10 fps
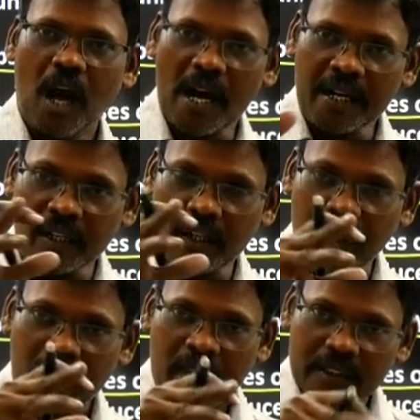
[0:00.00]
and
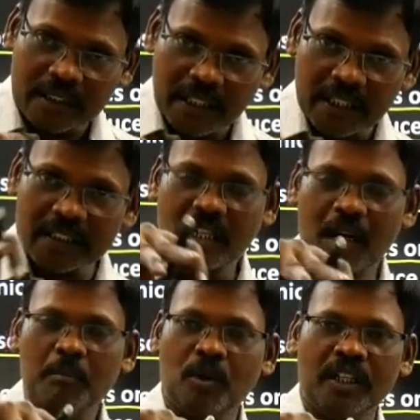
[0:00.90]
these
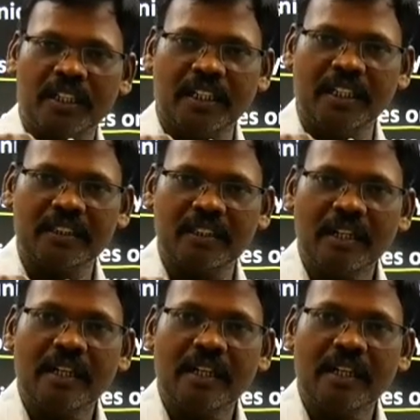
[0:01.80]
commodities